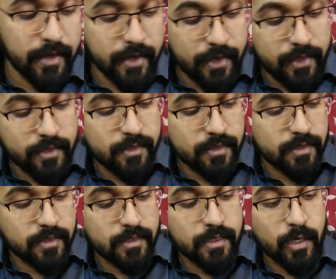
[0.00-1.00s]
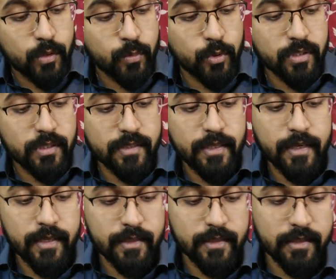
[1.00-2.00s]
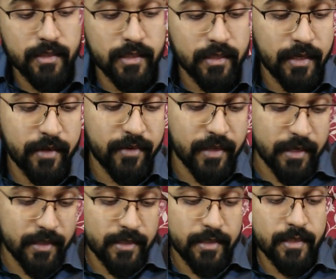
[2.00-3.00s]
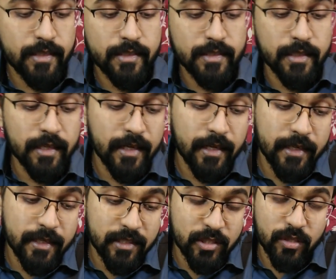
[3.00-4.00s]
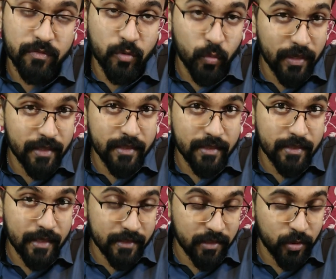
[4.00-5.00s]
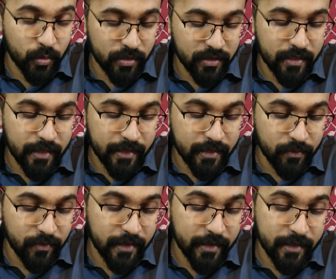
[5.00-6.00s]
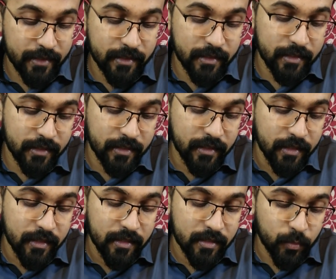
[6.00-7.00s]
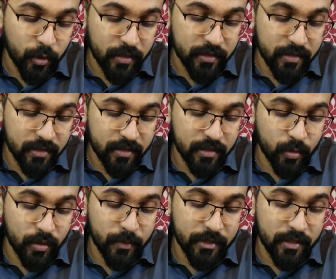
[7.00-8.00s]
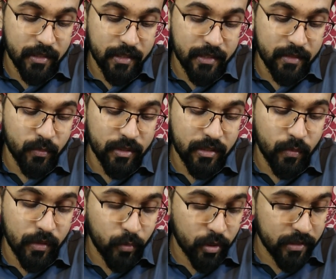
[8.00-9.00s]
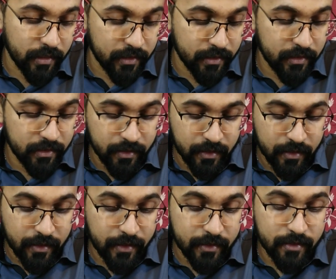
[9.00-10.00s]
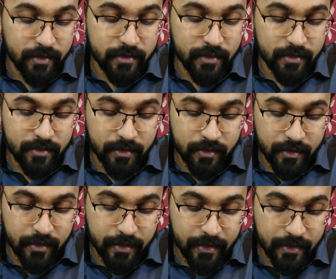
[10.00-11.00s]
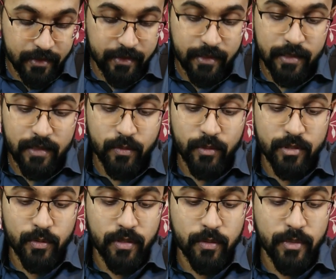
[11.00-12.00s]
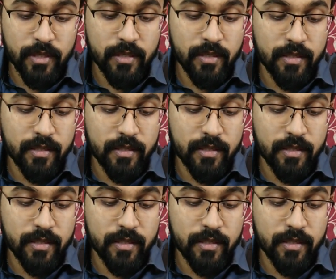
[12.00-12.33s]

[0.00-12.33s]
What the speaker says: and the output is an LED. Here I have connected a single LED instead of 2 LEDs as I showed in the diagram. I connected a small resistor to limit the current with a 1 watt LED, and this is the LDR which will be